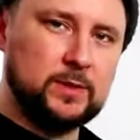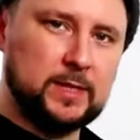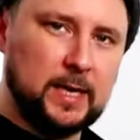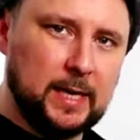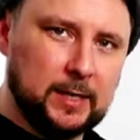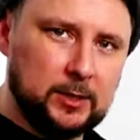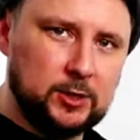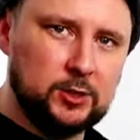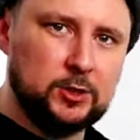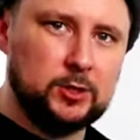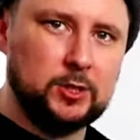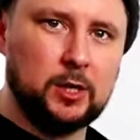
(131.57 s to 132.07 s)

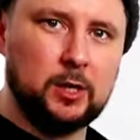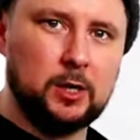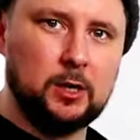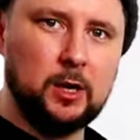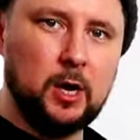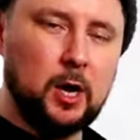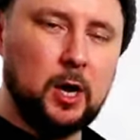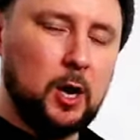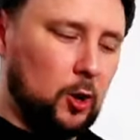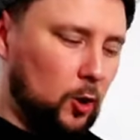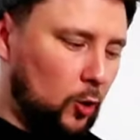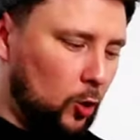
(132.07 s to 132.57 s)
texture,
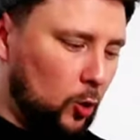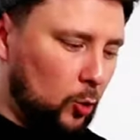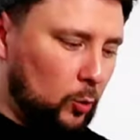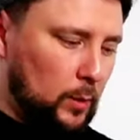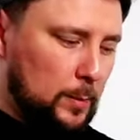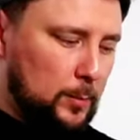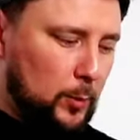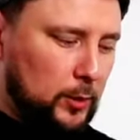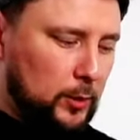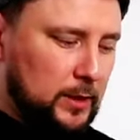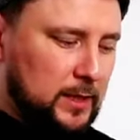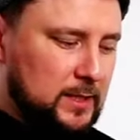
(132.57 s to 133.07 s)
or we're
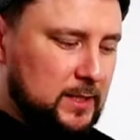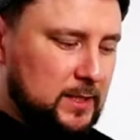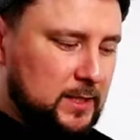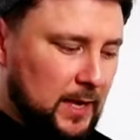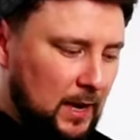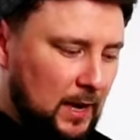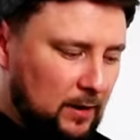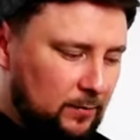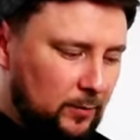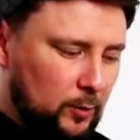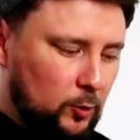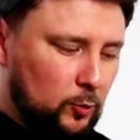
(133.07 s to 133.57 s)
putting in
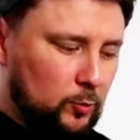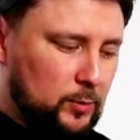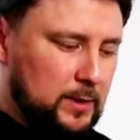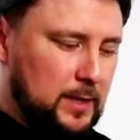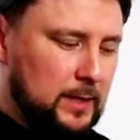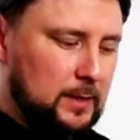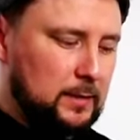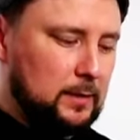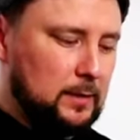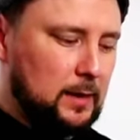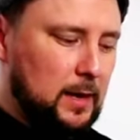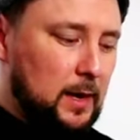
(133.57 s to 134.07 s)

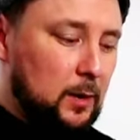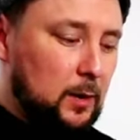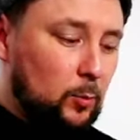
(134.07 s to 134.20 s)
scaffolding.